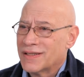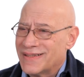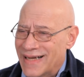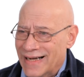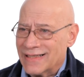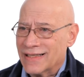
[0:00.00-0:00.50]

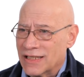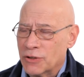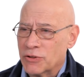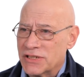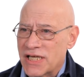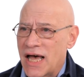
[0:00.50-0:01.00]
Technically
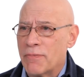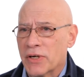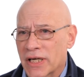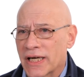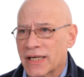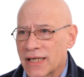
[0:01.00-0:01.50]
what's
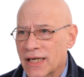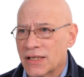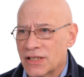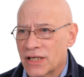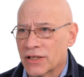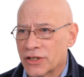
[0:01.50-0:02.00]
happening I can't
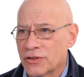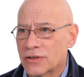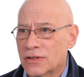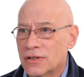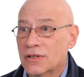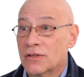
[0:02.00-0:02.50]
tell you,
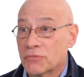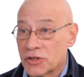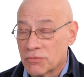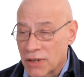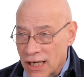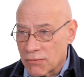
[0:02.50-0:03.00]
but the
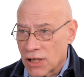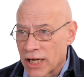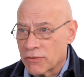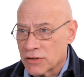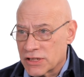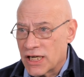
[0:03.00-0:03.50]
bottom
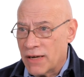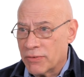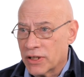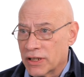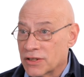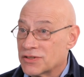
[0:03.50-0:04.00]
line what's
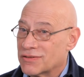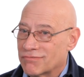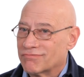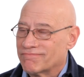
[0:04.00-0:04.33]
happening is